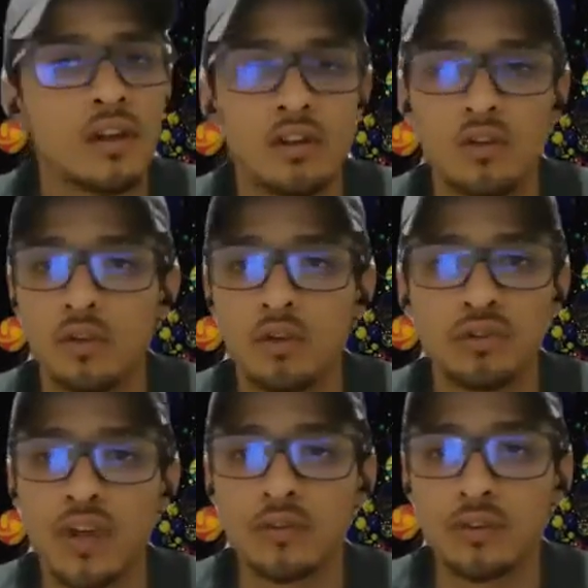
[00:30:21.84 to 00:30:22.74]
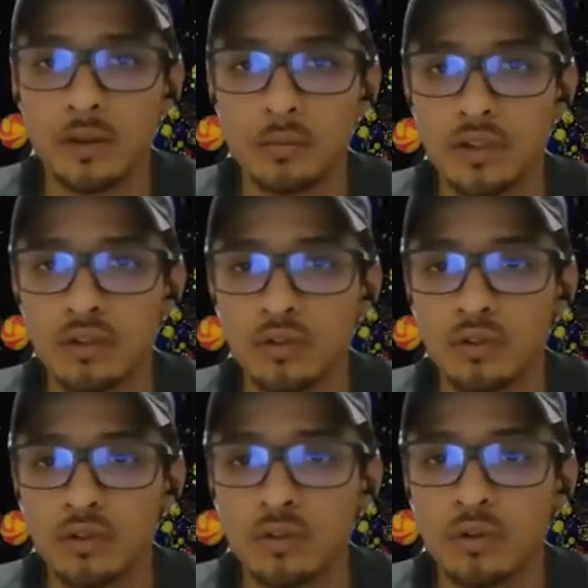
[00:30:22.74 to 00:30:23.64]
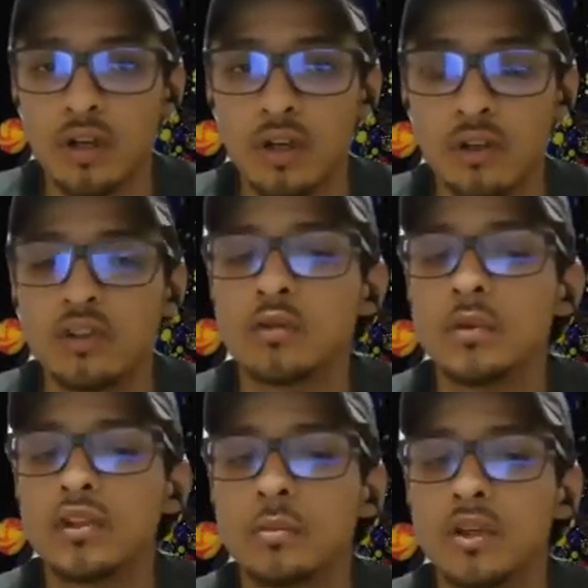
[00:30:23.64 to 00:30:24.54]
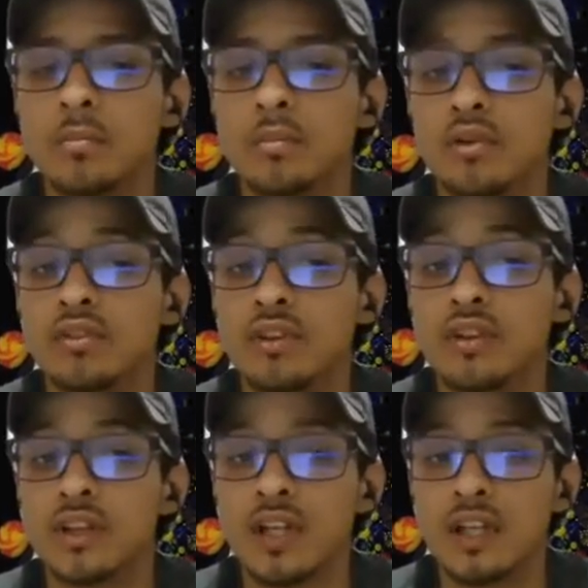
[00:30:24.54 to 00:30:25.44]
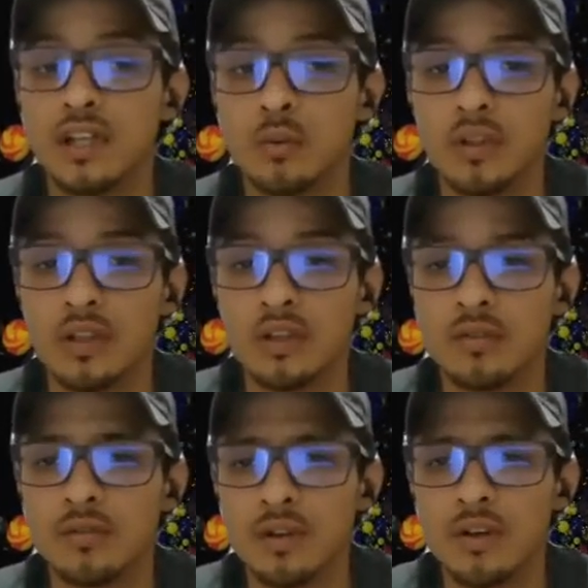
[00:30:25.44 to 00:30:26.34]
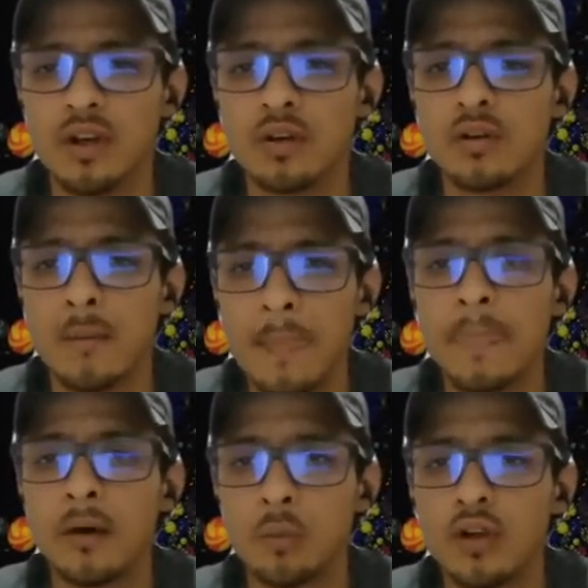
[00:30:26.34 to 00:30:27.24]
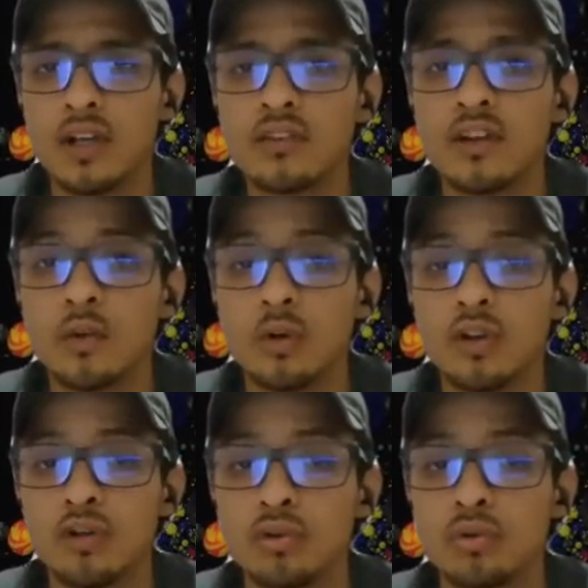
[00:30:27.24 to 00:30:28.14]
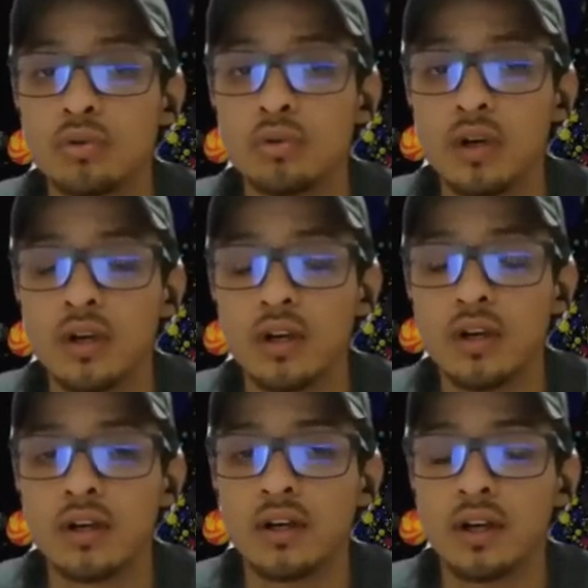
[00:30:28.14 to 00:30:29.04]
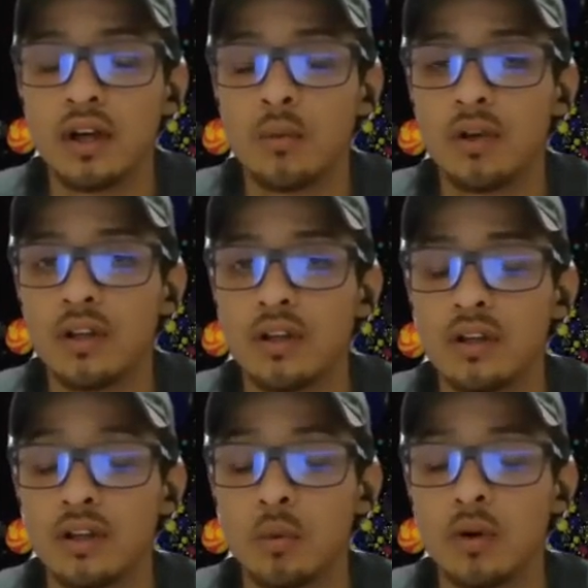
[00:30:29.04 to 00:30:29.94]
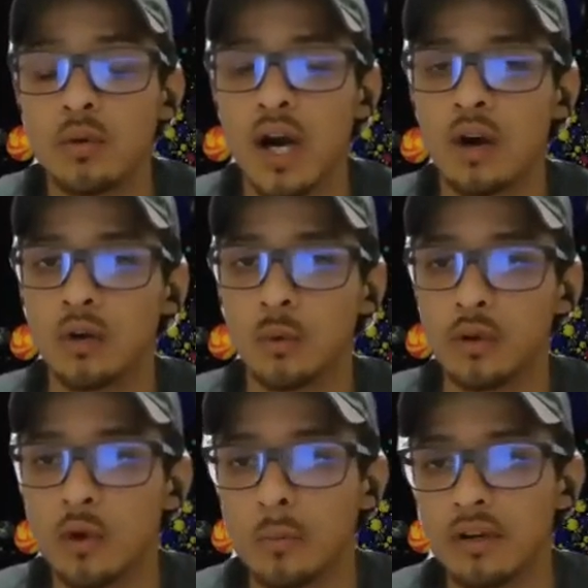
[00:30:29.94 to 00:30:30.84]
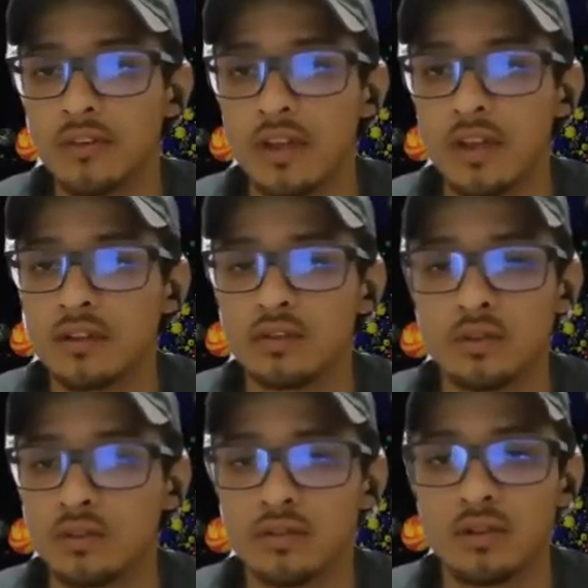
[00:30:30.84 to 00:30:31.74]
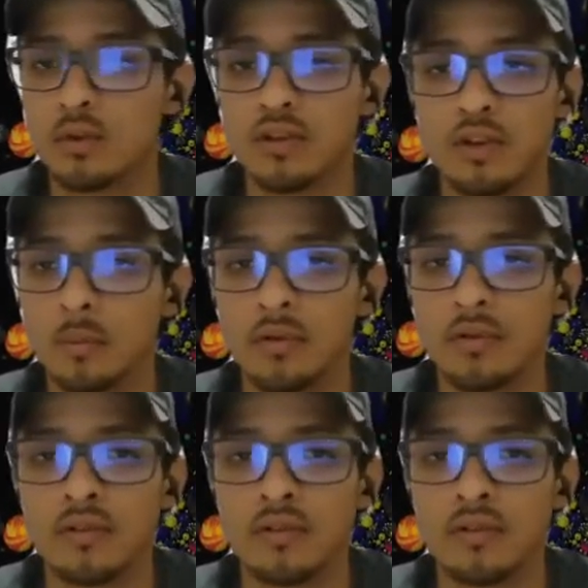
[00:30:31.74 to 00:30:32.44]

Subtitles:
there's definitely a place for you. You could speak to me personally, and then we can figure out what it is that you want to do. What it is, how can we go about that? So it's totally open.